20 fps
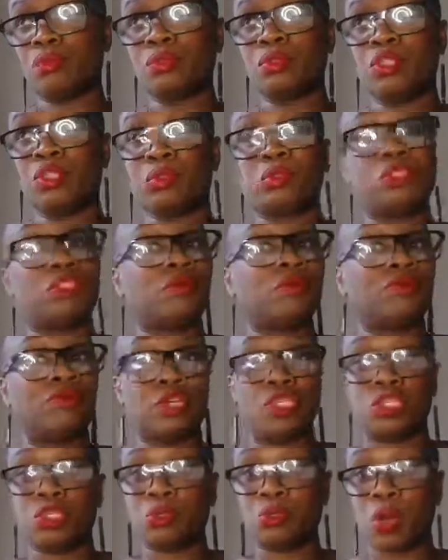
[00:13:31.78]
doing some
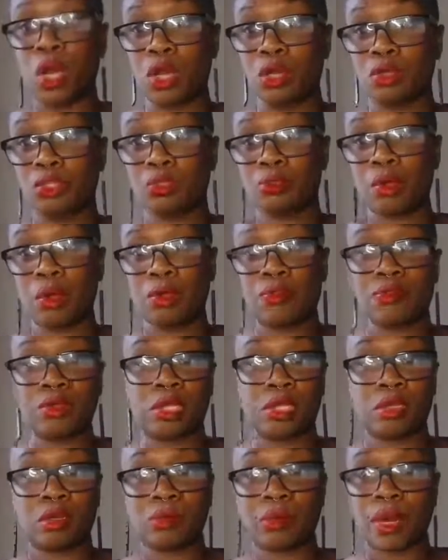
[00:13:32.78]
vision work as well,
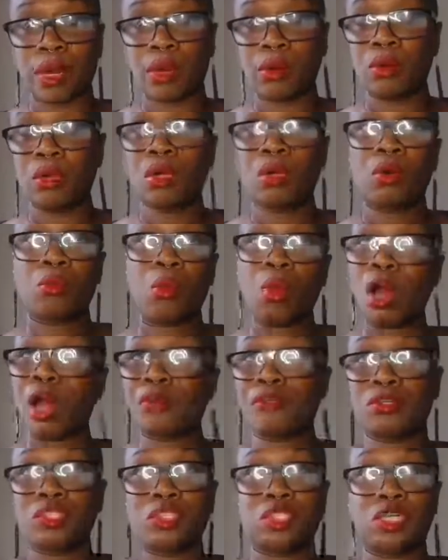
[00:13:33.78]
thinking about what
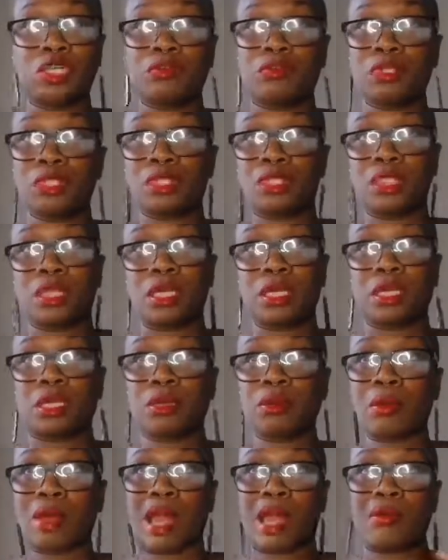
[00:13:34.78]
I've achieved this
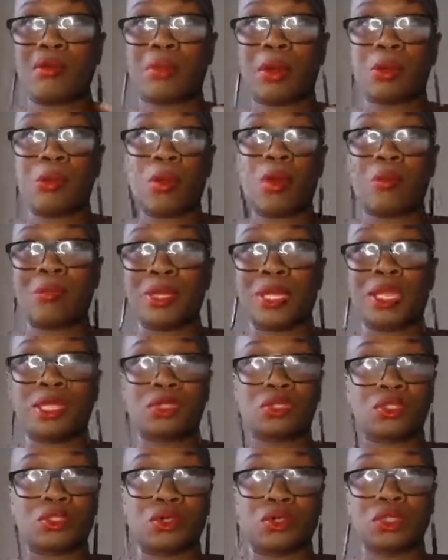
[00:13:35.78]
year, how my well-being
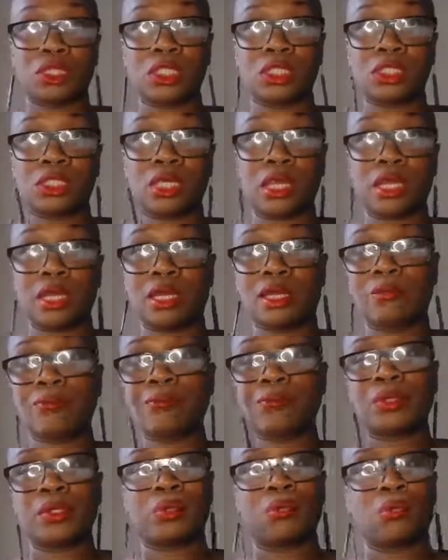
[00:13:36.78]
has gone this year,
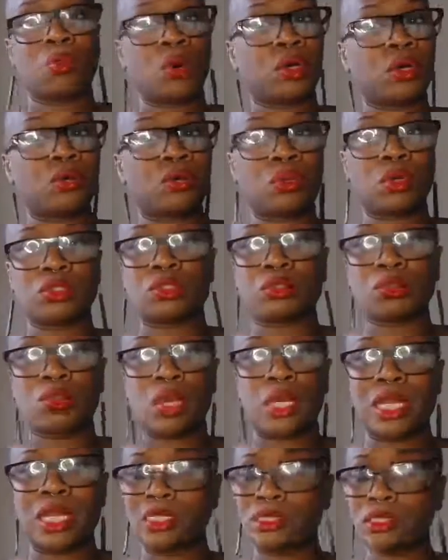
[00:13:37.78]

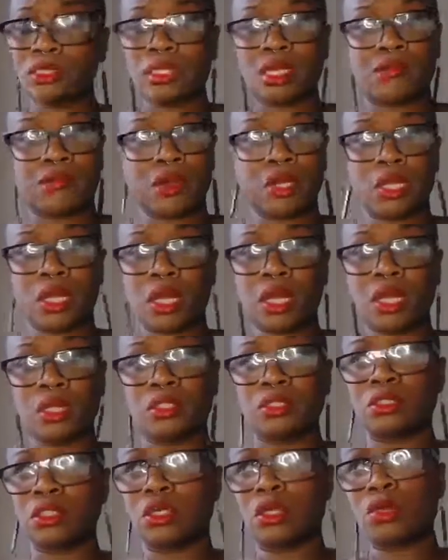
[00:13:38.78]
what lessons have I
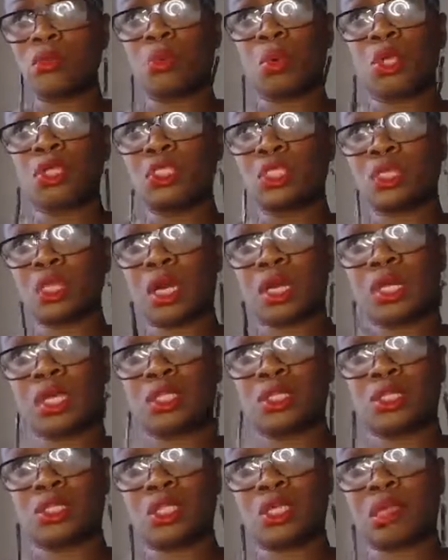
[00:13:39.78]
learned, what is it that I
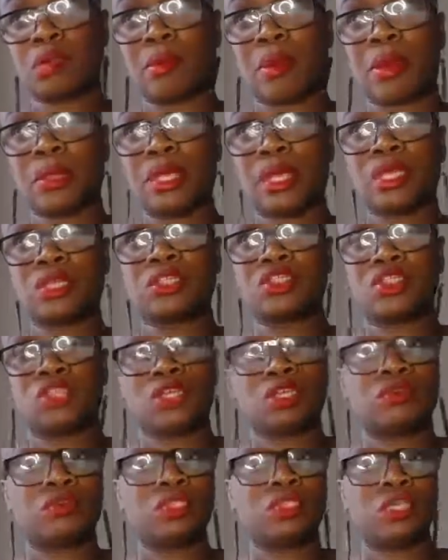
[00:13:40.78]
need to think about next
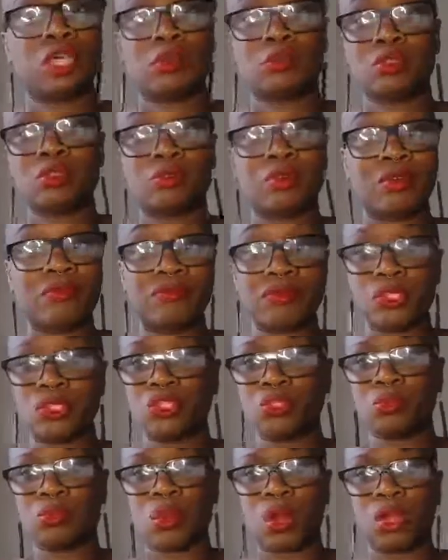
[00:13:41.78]
year in terms of my
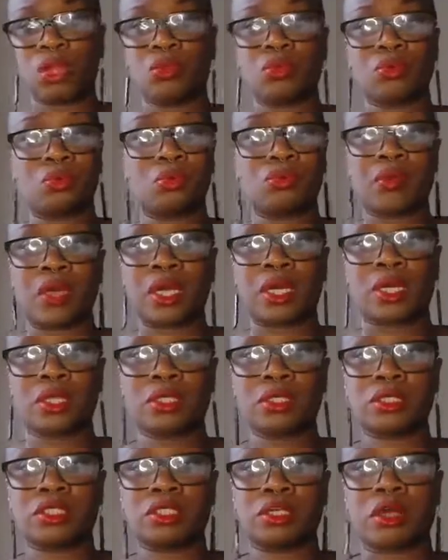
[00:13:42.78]
vision work and all of that
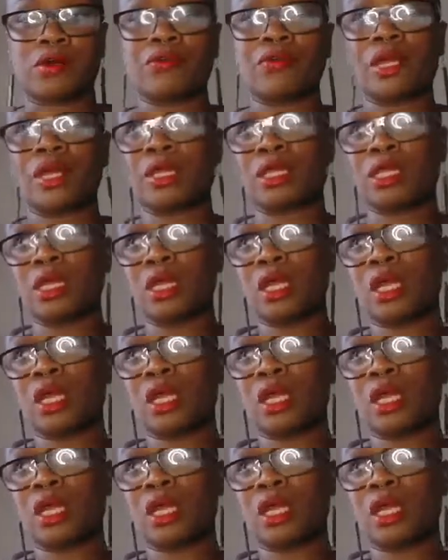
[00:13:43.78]
kind of stuff. And